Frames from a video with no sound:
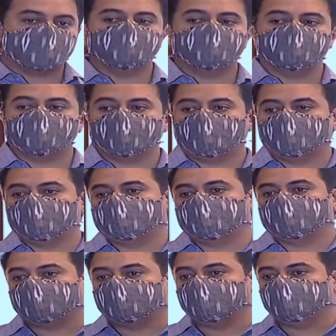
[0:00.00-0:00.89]
in the form of
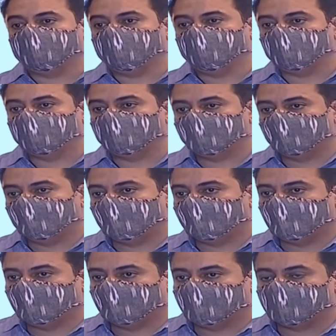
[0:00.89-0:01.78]
a freehold
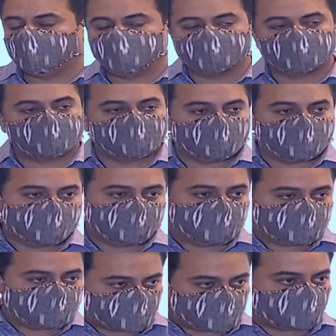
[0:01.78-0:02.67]
piece of
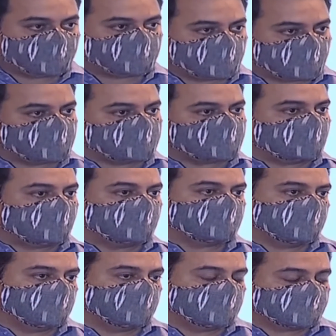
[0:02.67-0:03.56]
land, so that you can
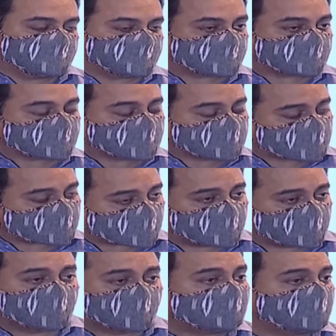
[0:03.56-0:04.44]
start your
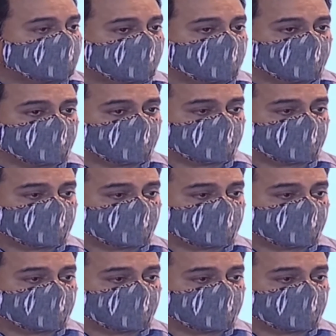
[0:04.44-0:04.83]
factory.